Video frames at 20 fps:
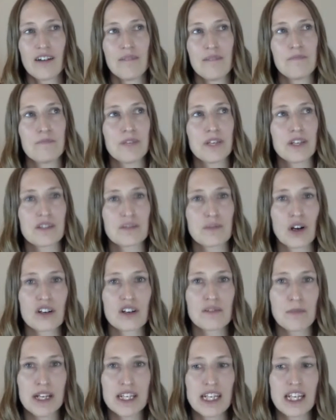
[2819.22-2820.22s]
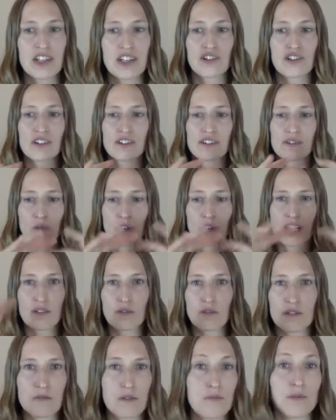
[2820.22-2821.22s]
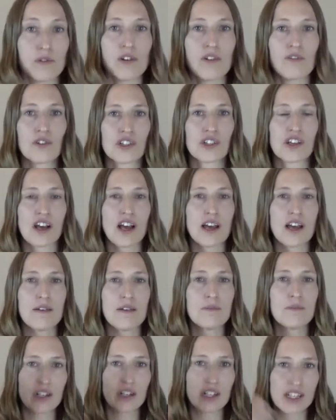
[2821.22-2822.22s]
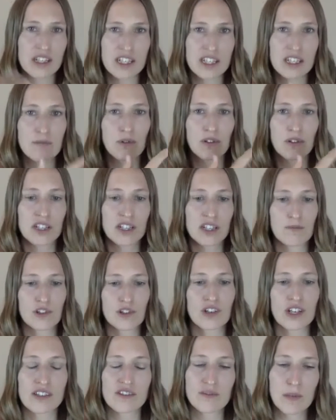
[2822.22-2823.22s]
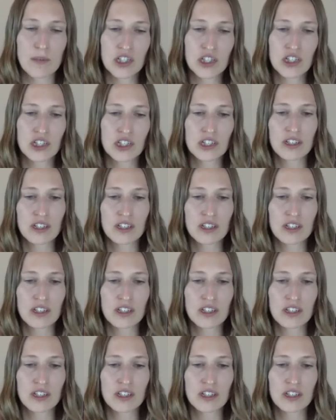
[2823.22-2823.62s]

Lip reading: because part of my nature is working with people over time and creating deeper and deeper transformation